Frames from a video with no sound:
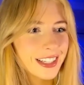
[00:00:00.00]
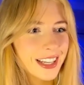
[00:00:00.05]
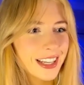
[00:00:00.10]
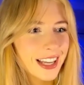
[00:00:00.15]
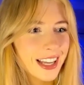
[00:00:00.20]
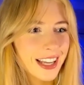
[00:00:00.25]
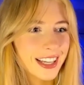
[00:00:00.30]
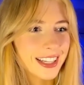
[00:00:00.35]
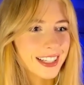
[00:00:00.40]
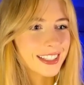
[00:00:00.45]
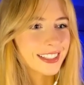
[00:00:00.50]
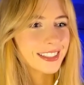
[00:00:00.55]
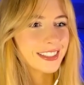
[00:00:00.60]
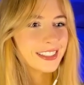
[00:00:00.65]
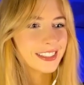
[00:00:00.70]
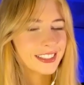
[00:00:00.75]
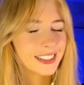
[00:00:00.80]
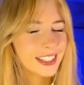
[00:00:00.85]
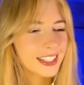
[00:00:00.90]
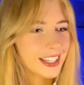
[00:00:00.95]
and
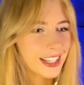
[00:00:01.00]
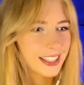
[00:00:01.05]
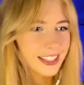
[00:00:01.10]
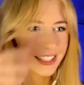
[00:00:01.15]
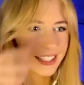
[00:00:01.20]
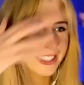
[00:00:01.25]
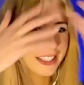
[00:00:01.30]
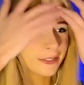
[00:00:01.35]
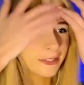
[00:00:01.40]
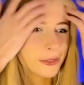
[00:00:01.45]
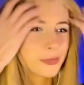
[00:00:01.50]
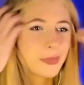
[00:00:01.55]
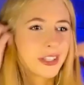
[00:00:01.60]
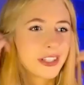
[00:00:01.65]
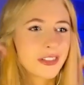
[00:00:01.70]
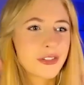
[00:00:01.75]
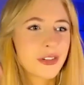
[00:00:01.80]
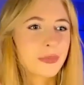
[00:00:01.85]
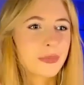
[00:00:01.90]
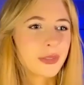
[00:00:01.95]
I think I would be
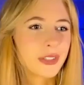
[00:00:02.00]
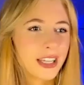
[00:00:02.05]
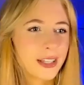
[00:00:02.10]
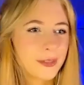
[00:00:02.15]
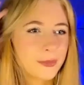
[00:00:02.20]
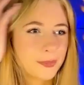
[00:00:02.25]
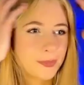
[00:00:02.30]
in trouble there.